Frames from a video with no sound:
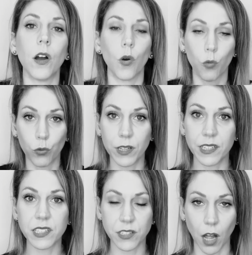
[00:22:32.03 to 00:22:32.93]
a
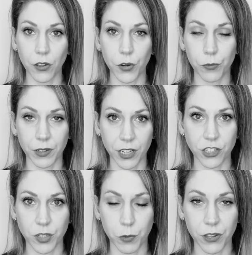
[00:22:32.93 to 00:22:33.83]
really solid
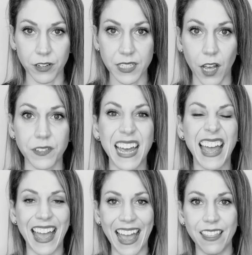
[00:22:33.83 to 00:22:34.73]
relationship with ourselves.
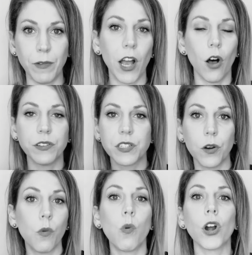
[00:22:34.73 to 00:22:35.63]
And we
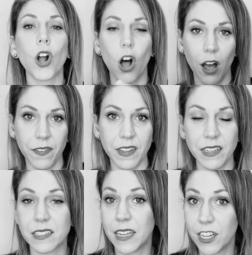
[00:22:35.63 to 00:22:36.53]
also work on
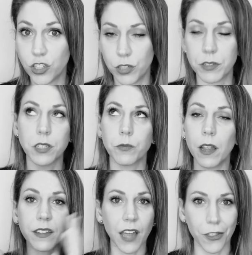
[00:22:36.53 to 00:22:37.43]
these issues as
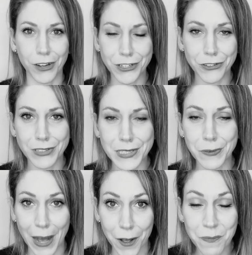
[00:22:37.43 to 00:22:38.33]
well as other issues as
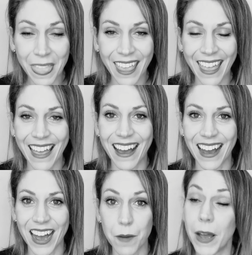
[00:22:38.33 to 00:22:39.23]
well.
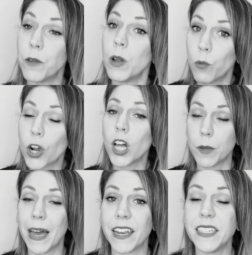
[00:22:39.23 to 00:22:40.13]
Um, and we work on
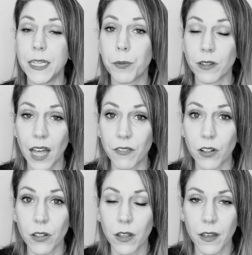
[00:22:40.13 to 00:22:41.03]
them at a deeper
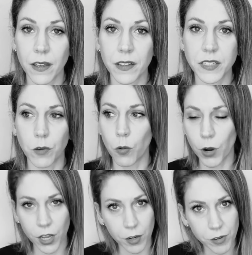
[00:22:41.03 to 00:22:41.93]
level. So we're
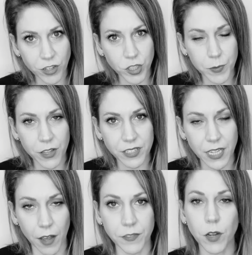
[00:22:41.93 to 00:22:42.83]
working on the relationship with
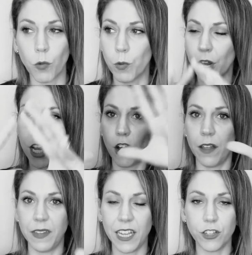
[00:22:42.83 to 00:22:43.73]
ourselves, we're working
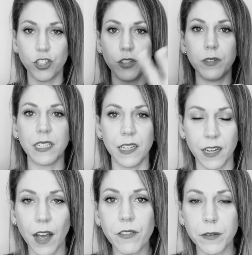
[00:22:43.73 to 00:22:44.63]
on the issues in
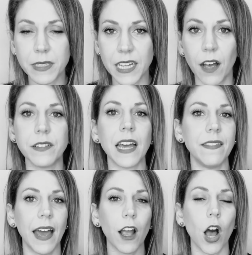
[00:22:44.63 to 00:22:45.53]
and of themselves,
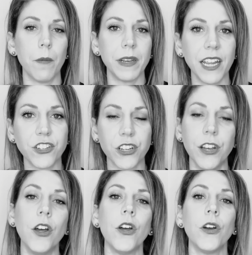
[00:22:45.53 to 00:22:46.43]
and that
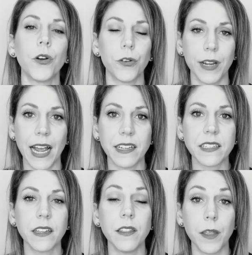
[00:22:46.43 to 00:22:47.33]
combination
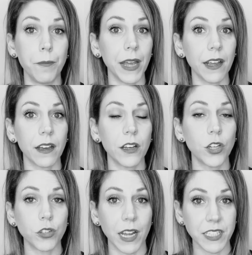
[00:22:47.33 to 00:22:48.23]
creates the big
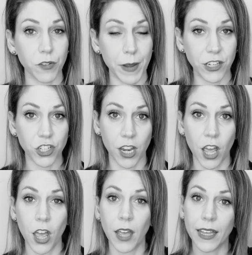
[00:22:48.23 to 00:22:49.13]
transformation.
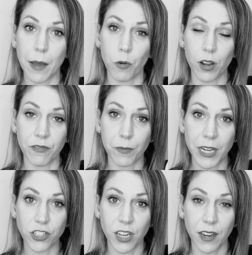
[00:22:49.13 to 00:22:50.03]
Get more
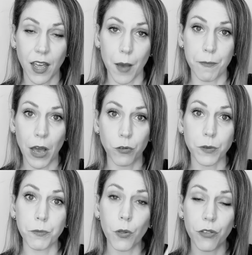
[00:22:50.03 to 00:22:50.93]
information
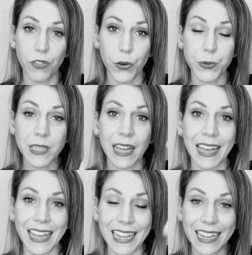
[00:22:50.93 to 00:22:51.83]
about both of those
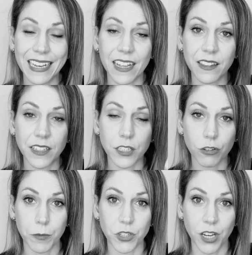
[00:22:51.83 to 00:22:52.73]
in the
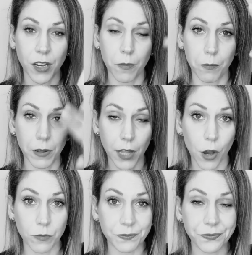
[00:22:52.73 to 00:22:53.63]
description below.